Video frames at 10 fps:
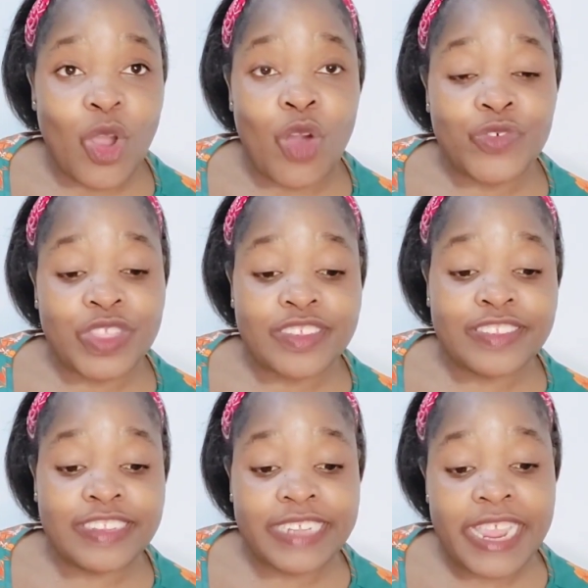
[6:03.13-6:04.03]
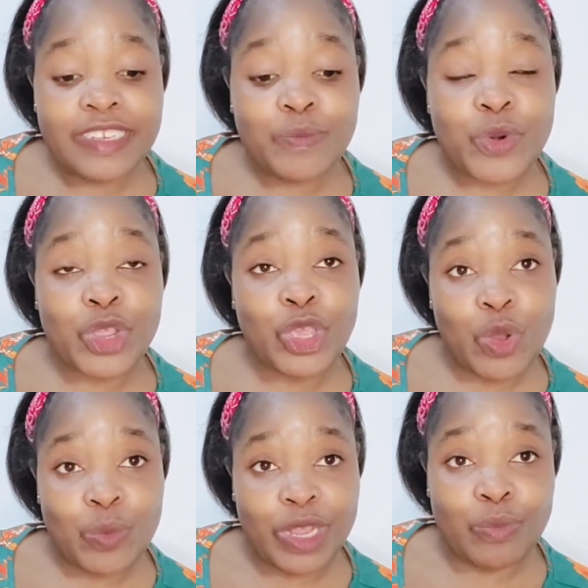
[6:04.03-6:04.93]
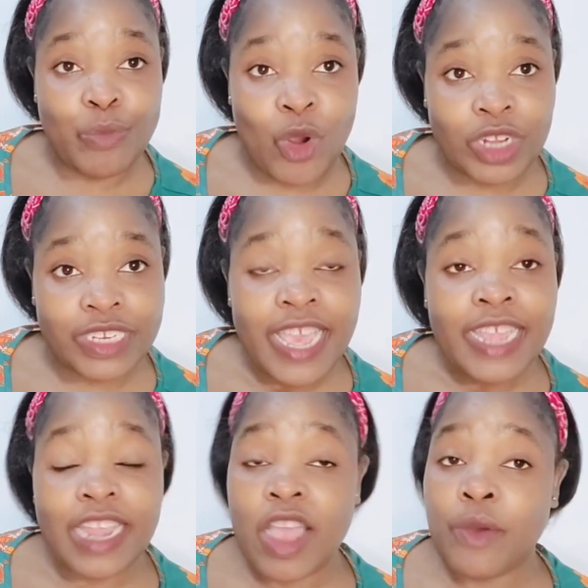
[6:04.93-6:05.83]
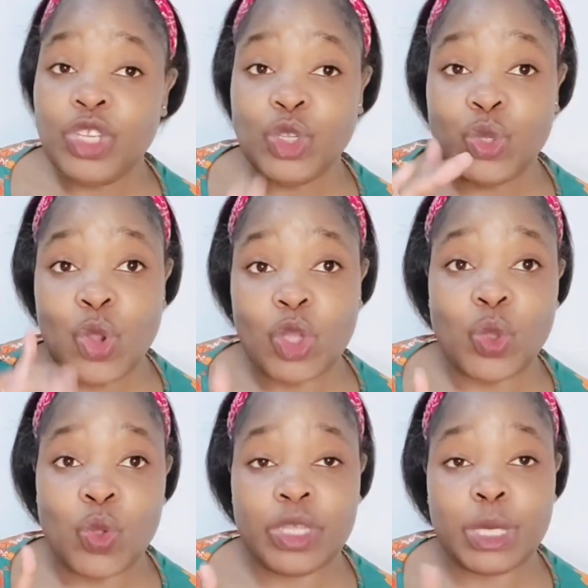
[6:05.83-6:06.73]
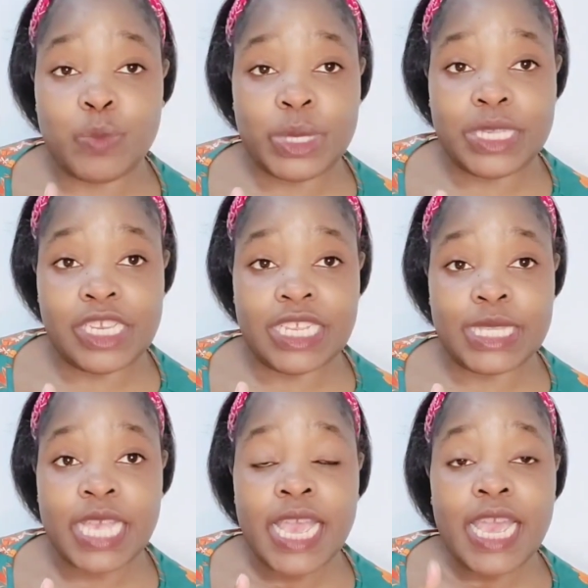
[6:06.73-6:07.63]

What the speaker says: of the State Procurement Board. Now, I want you to note all these positions.